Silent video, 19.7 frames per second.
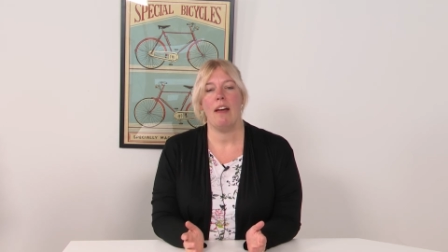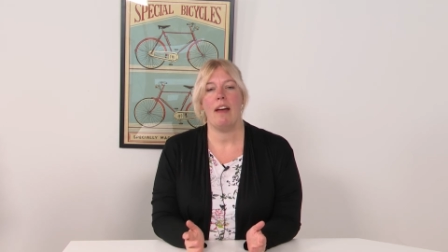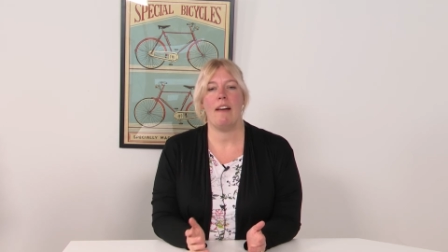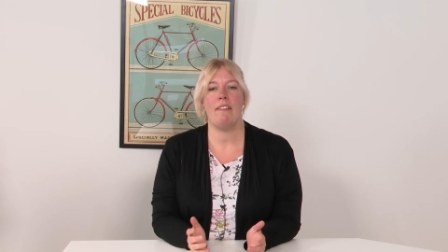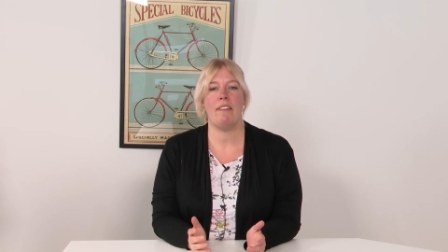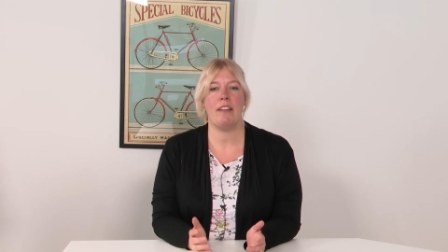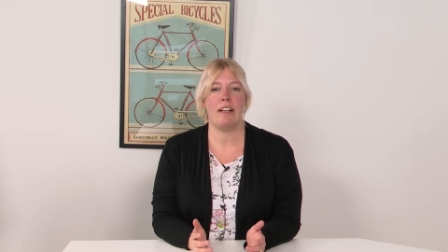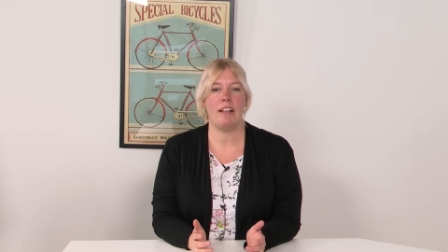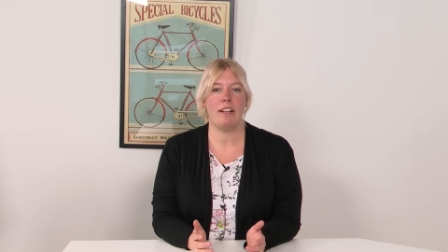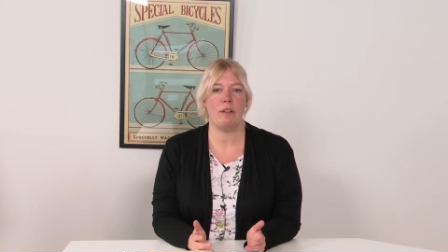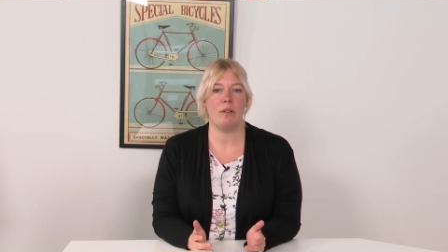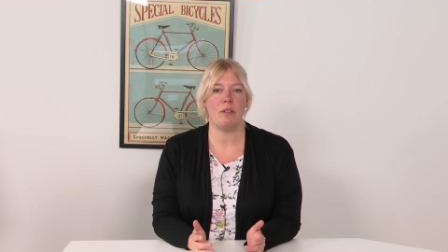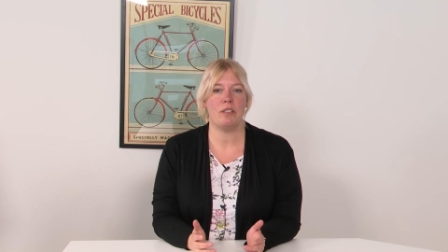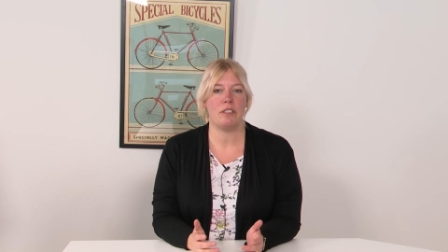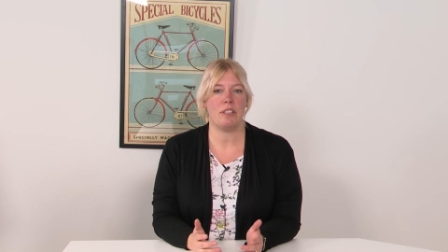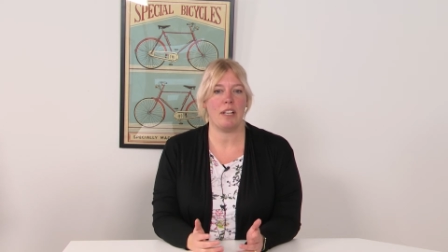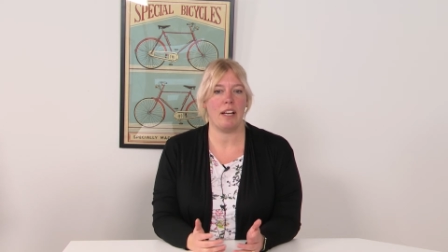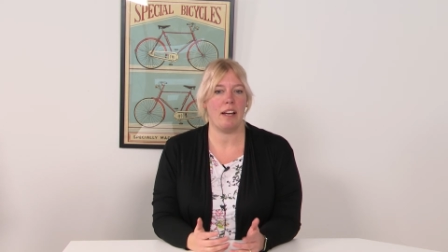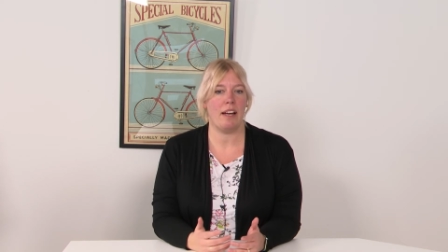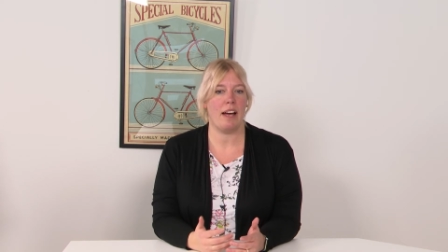And then it
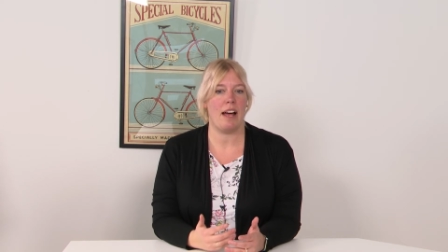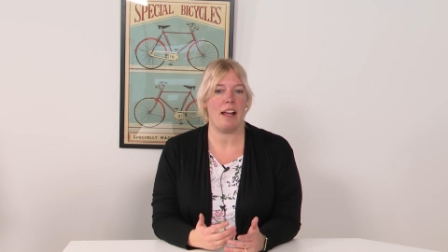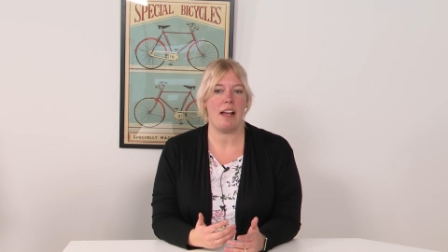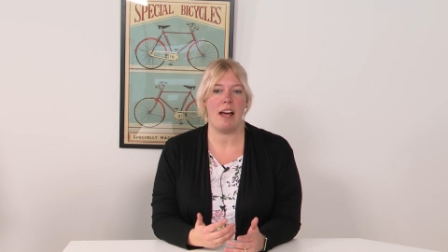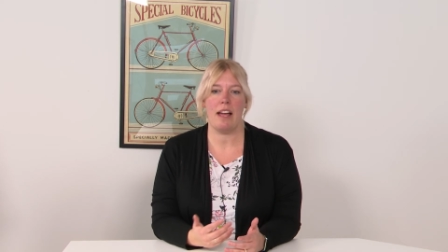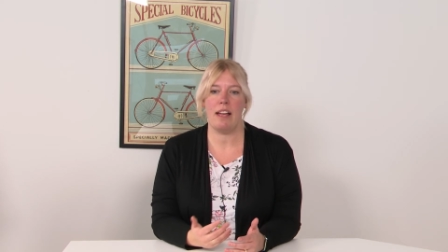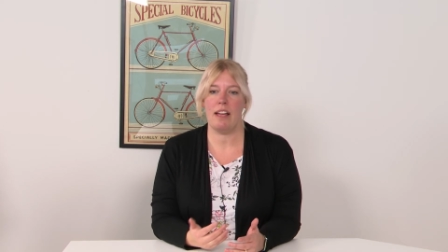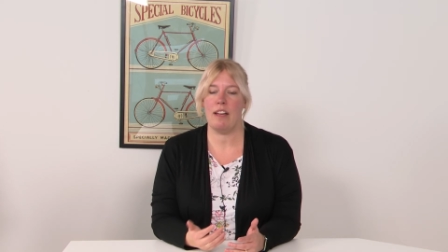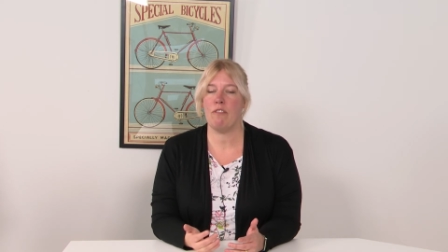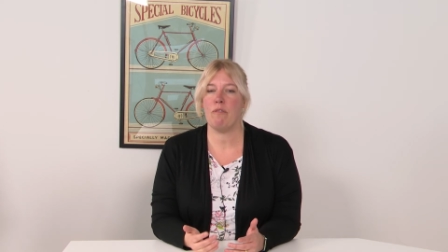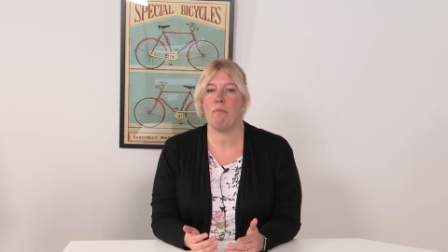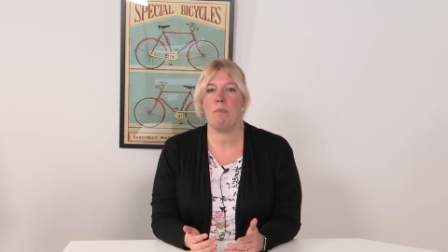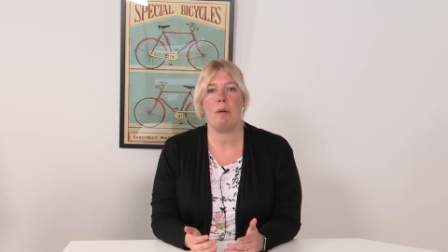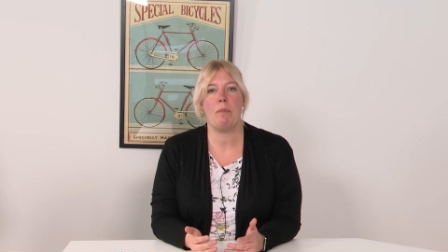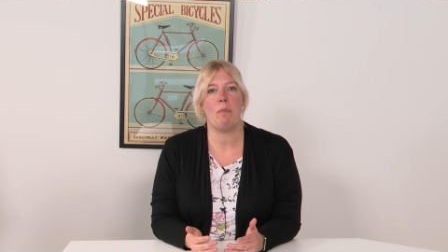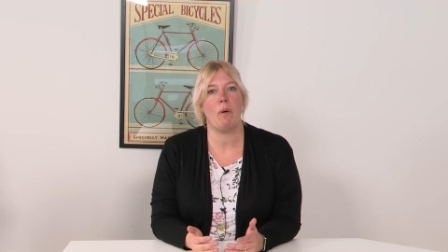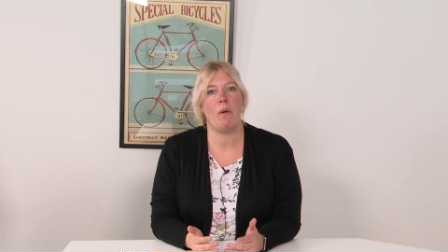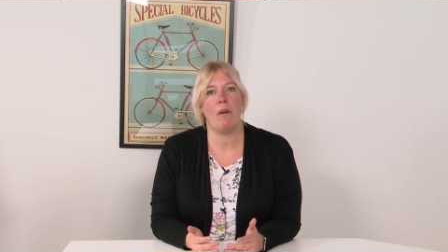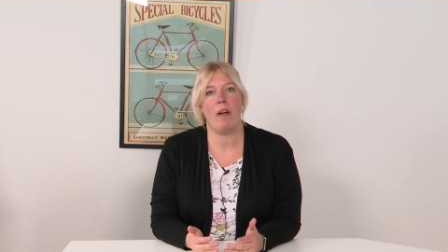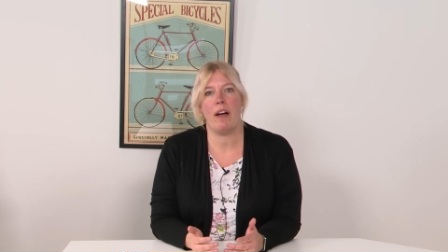looks at if
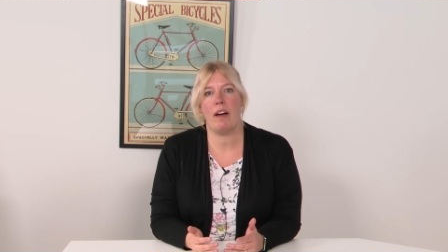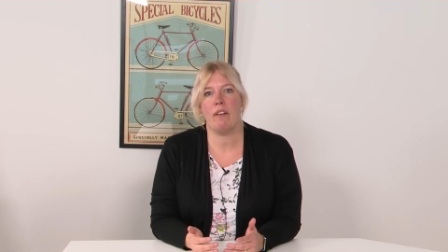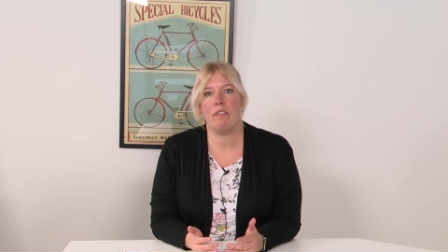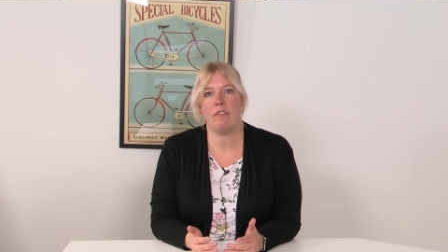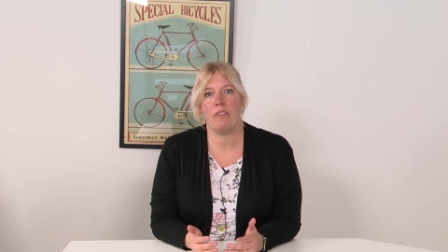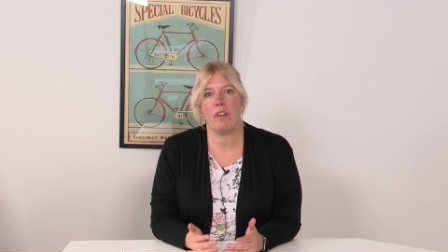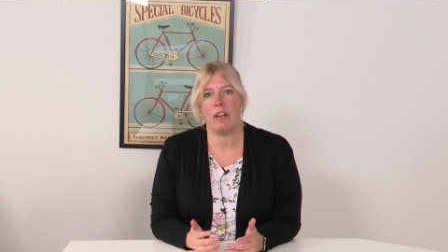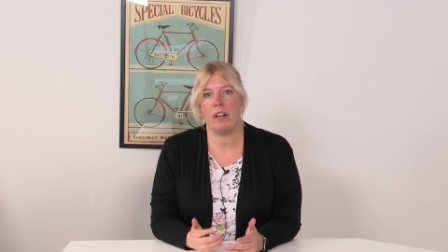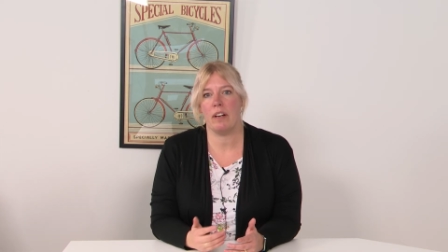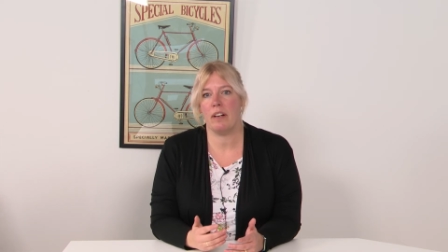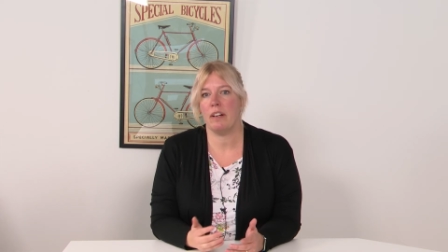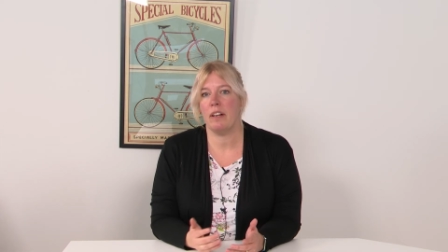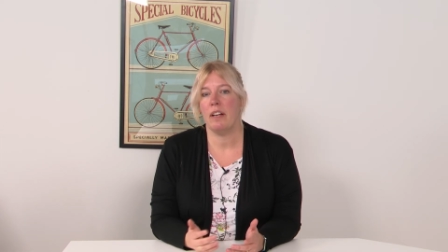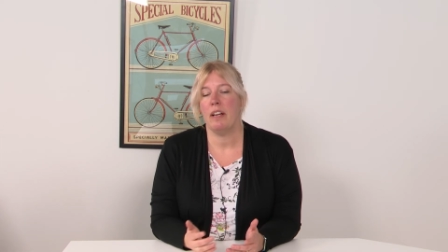people have,